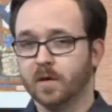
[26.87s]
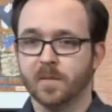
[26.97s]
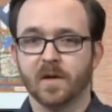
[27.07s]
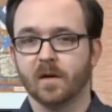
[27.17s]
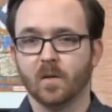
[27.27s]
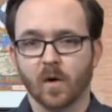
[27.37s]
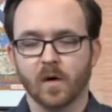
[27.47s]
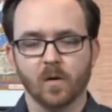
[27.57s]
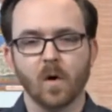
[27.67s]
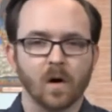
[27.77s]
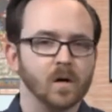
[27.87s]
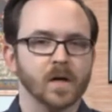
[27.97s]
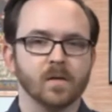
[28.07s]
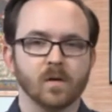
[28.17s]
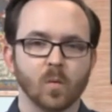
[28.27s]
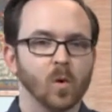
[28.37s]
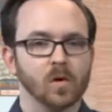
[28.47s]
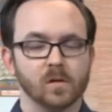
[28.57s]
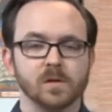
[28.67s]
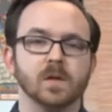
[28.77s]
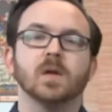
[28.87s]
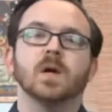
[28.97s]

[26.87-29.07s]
depending on where you are in the world.